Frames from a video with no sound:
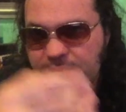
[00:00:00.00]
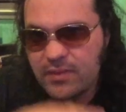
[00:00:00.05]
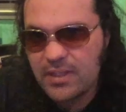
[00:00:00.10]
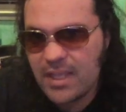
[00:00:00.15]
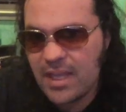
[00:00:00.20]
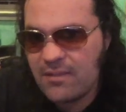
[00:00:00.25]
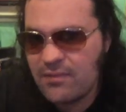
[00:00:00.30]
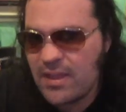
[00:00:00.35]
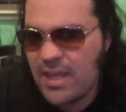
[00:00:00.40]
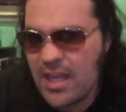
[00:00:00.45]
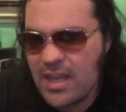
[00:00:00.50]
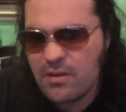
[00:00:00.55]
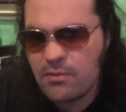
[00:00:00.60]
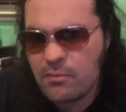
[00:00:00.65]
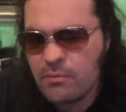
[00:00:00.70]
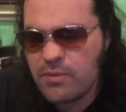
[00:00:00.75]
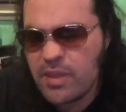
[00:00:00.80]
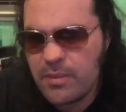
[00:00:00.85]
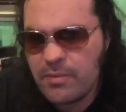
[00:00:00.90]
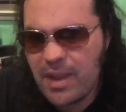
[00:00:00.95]
And
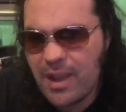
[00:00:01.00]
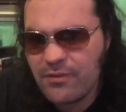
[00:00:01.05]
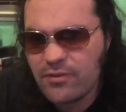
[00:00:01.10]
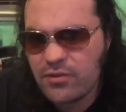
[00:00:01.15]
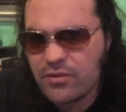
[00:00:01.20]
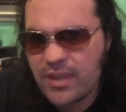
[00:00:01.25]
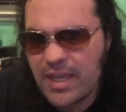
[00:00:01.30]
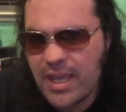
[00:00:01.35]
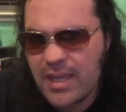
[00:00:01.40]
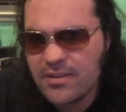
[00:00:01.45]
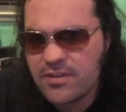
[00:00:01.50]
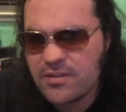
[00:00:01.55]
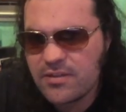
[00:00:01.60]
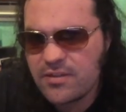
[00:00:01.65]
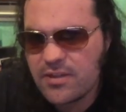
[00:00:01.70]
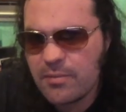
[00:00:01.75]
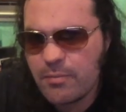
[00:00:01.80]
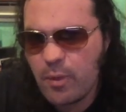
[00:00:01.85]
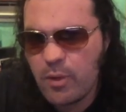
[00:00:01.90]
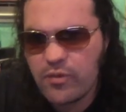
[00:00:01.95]
then after that,
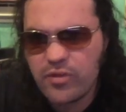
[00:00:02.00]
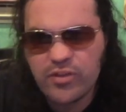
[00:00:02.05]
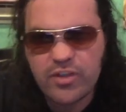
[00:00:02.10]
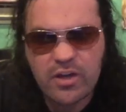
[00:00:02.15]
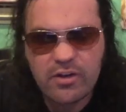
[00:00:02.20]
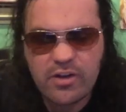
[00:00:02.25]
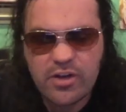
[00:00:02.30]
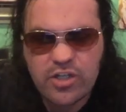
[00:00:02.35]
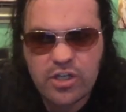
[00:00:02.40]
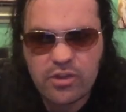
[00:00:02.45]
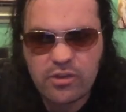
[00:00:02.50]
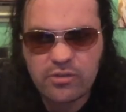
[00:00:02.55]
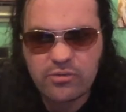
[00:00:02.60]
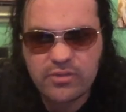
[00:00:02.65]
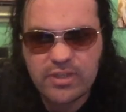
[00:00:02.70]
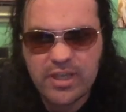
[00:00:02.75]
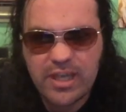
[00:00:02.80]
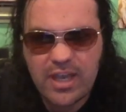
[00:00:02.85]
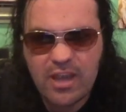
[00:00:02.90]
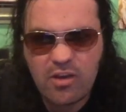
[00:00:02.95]
they both stare each other
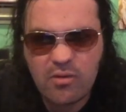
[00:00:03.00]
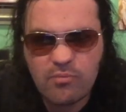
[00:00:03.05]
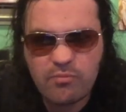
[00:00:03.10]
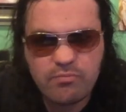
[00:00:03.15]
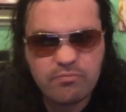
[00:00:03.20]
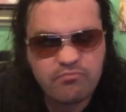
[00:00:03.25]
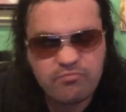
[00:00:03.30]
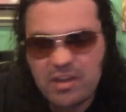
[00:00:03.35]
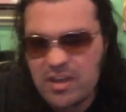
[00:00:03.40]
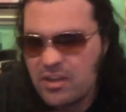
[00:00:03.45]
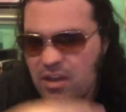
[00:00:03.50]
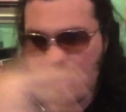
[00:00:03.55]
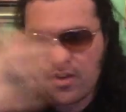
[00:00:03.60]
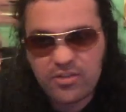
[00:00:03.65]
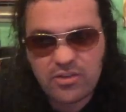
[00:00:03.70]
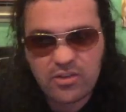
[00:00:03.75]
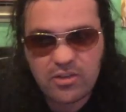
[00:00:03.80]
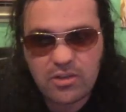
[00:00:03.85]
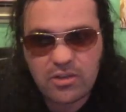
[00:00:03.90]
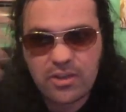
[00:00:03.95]
down, then
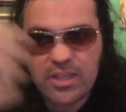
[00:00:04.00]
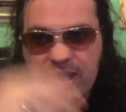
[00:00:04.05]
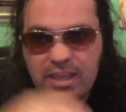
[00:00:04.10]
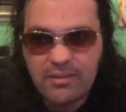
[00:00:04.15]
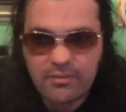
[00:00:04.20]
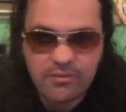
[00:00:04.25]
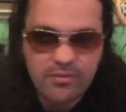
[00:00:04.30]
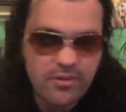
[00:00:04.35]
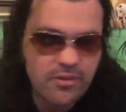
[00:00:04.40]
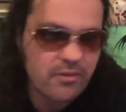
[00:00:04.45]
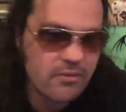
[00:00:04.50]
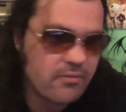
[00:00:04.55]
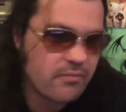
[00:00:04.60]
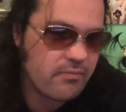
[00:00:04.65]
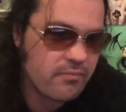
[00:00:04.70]
Godzilla leaves.